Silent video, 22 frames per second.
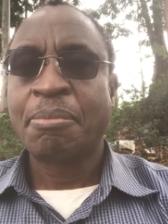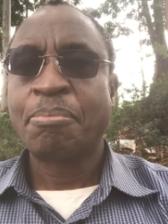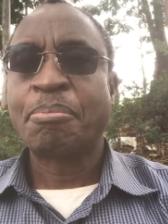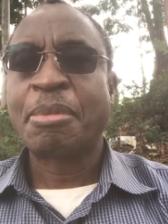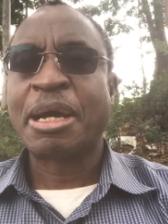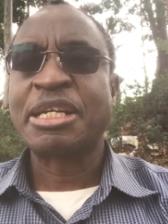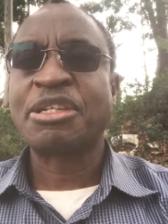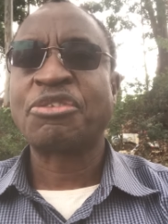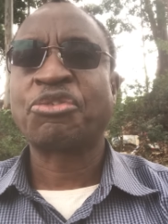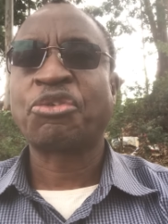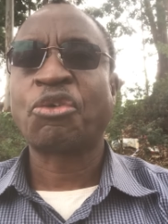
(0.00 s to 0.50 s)

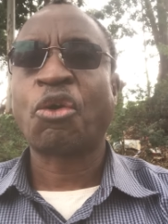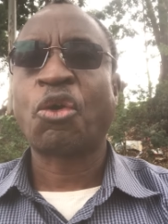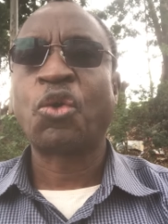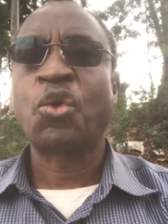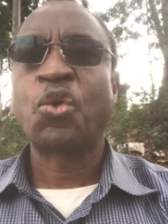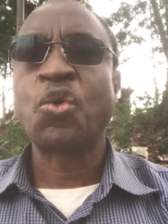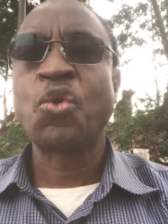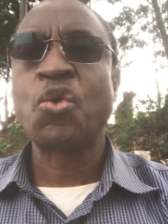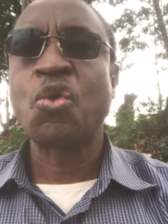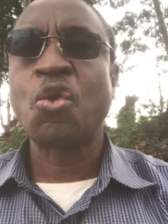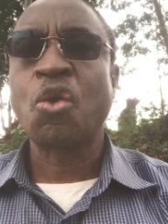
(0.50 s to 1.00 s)
But for
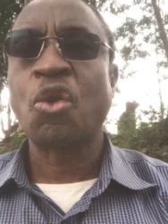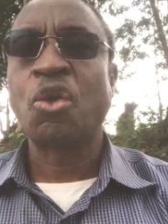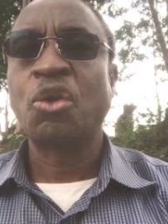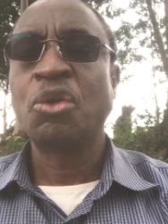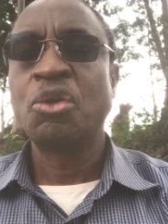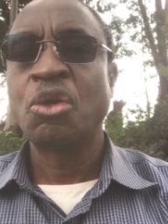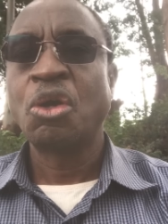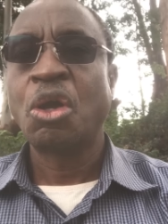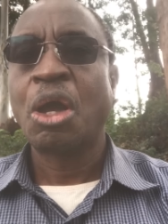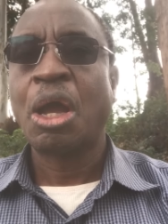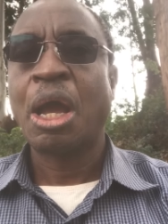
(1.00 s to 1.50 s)
Luo
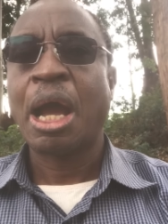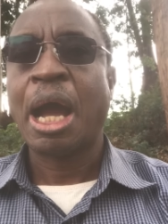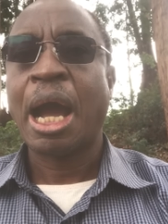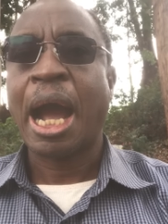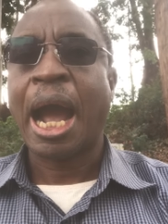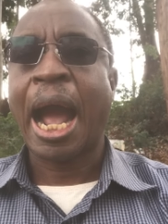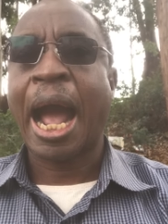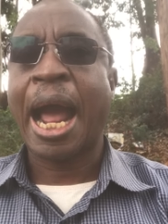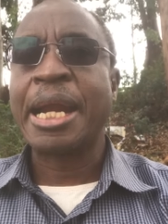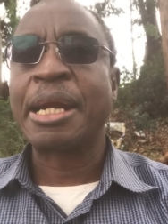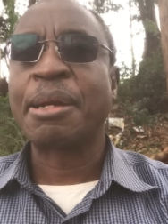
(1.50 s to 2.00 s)

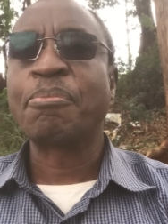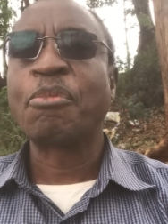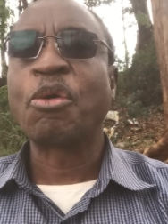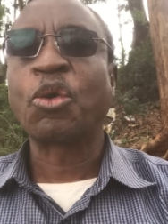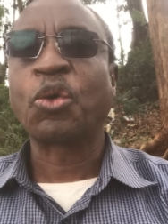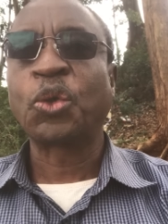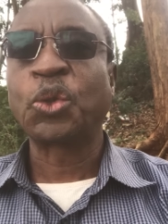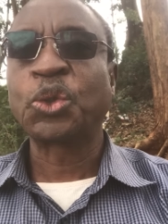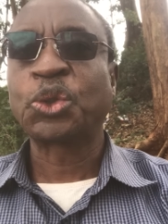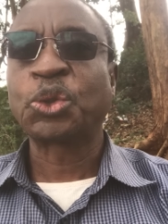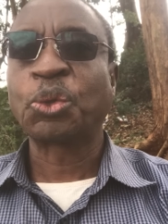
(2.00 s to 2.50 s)
and
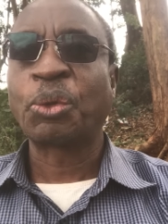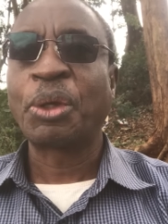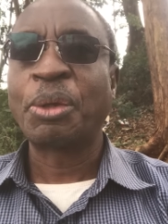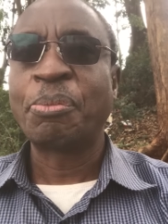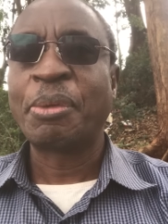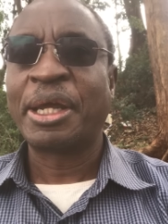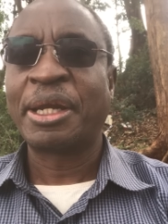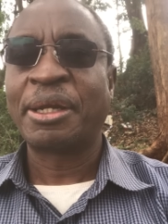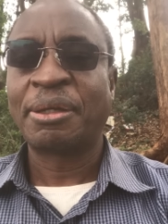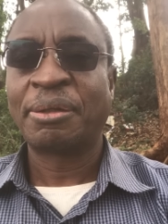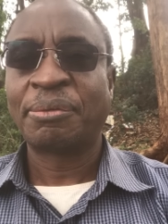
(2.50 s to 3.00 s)
Bukusu
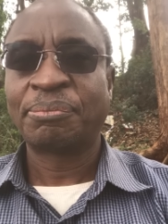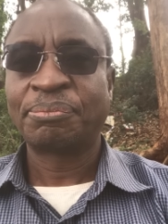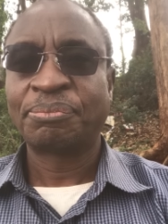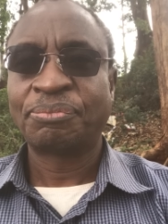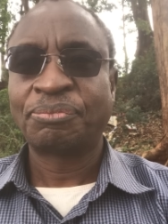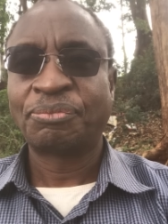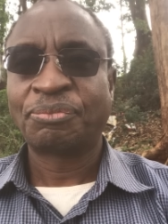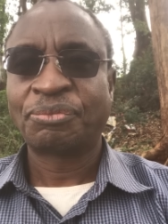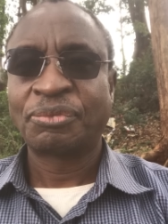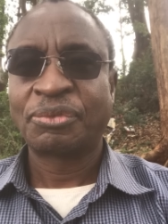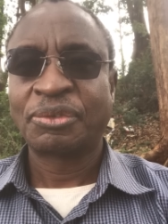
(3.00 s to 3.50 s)
women,
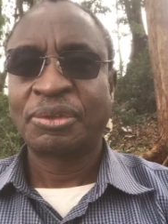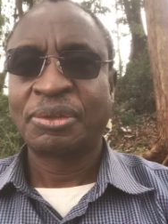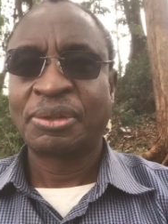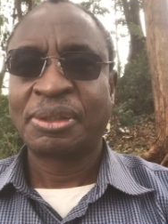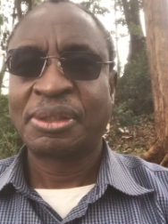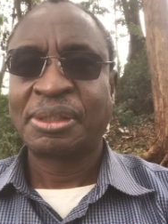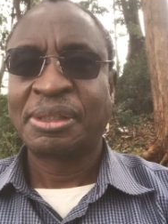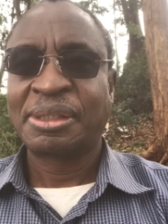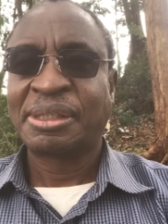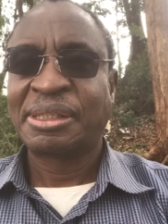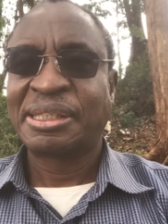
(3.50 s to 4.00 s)

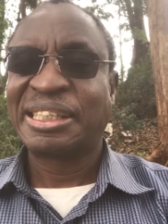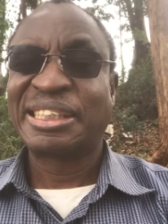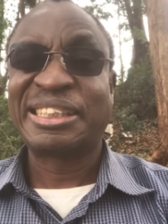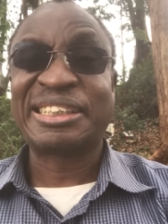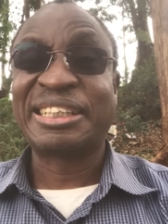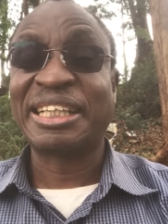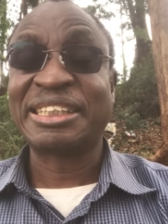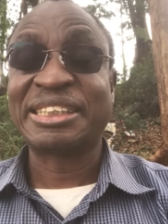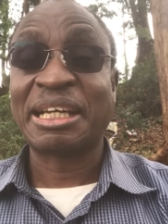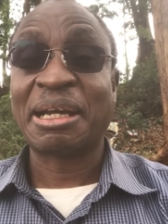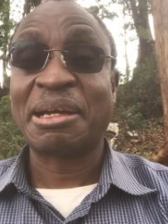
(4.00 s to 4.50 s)
it's
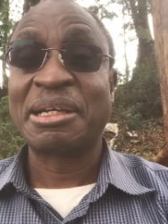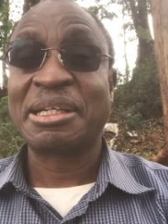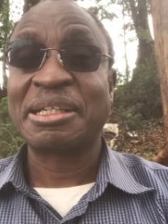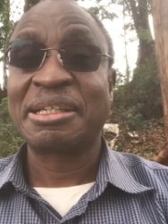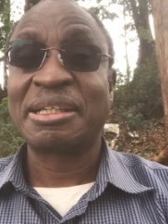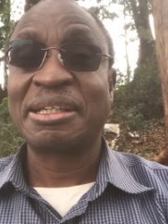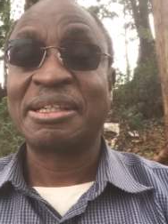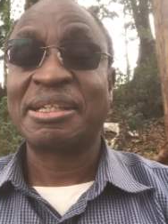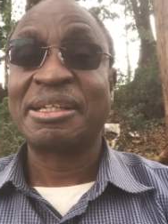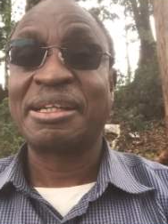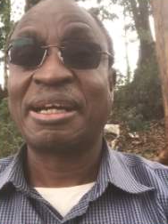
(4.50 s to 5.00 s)
just uh,
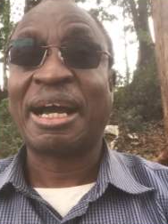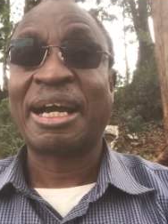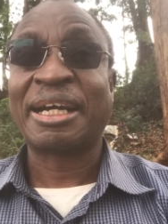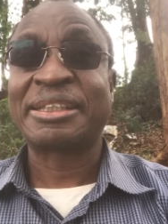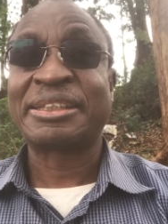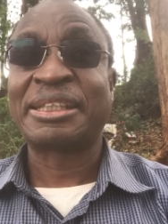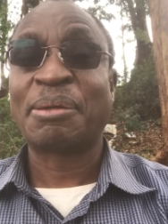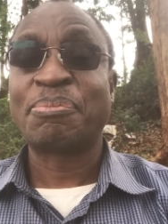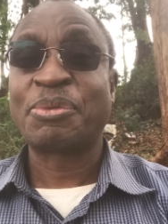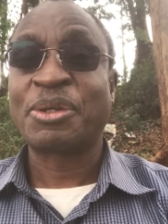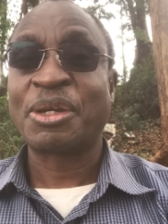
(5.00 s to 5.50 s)

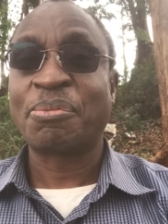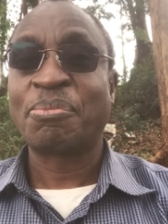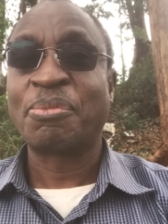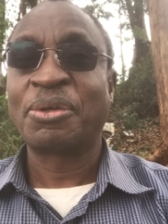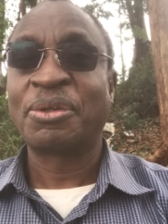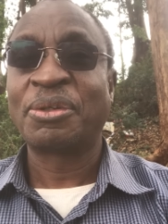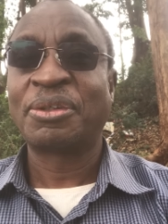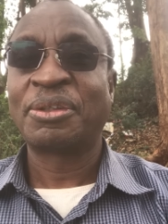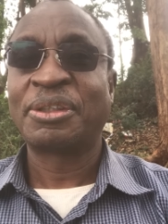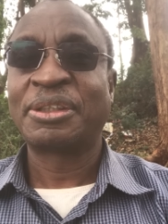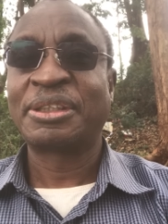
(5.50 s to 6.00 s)

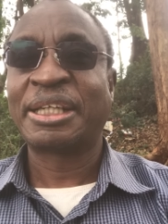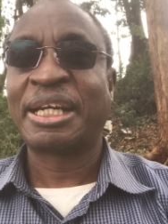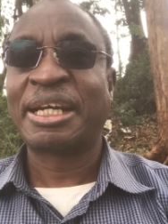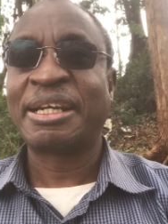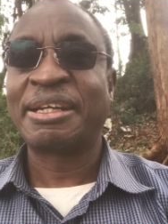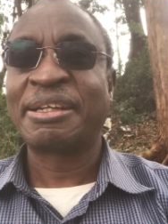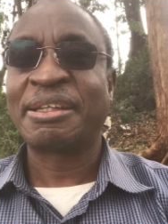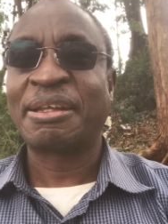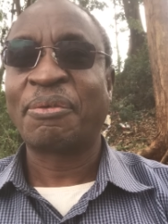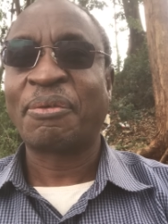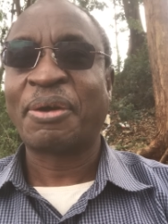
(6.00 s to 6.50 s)
acceptable
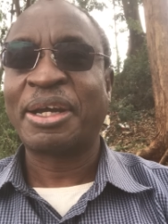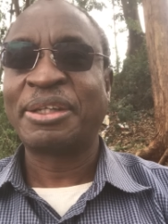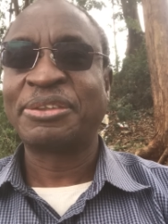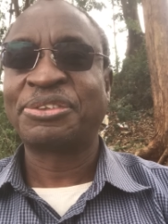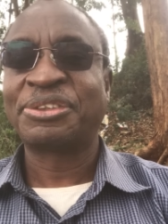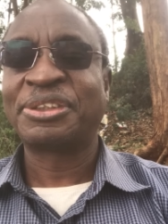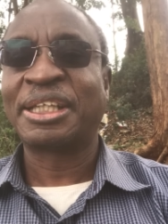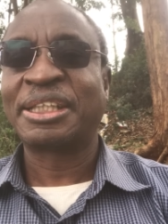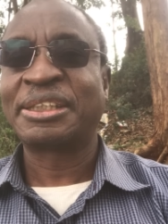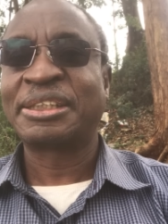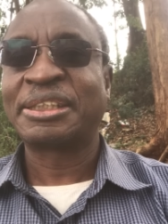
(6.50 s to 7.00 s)
telling the
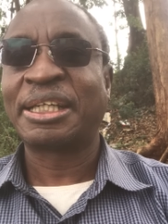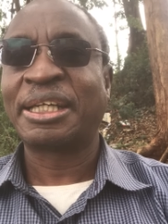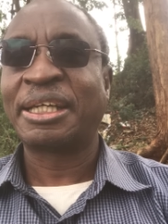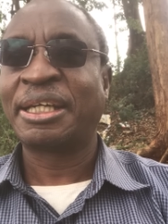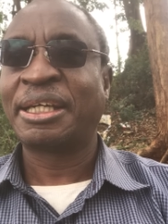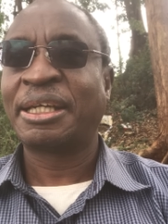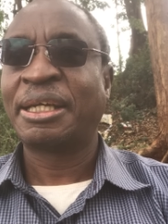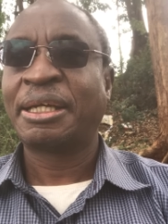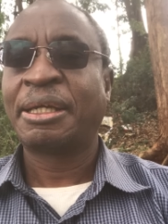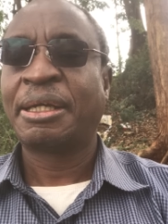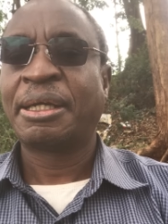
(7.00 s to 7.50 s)
wife that
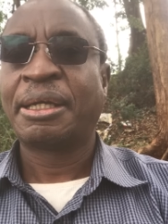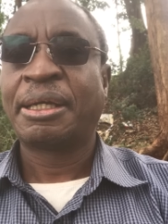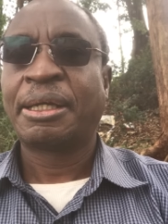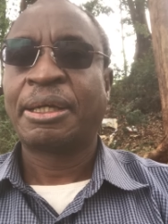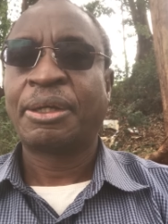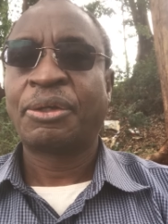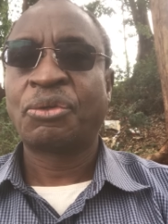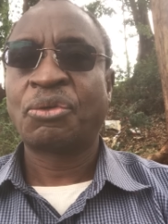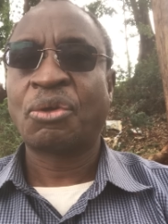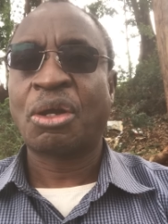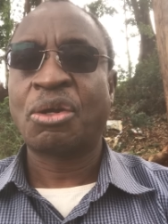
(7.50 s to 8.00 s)
uh,
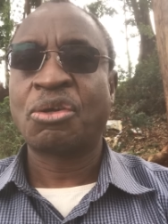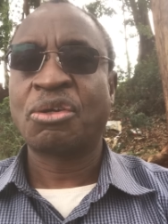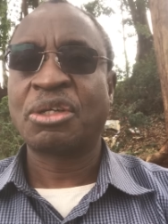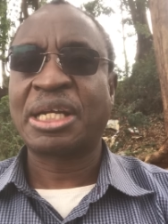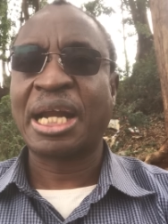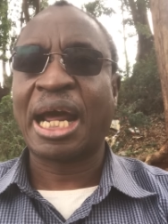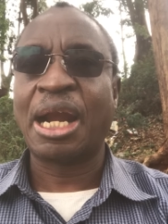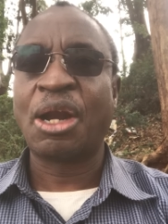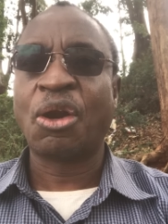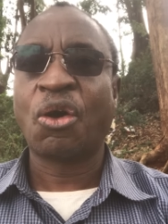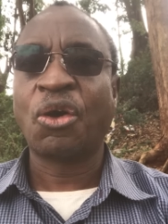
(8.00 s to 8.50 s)
you are not
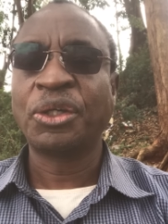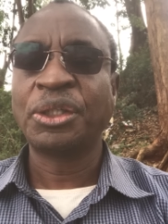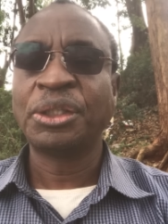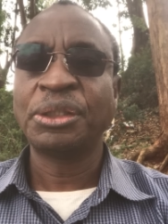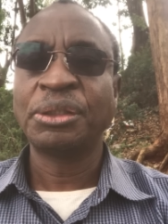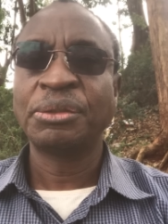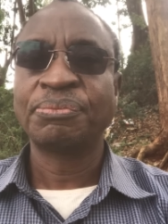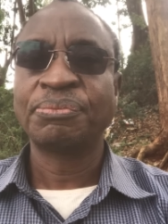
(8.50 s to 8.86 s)
alone,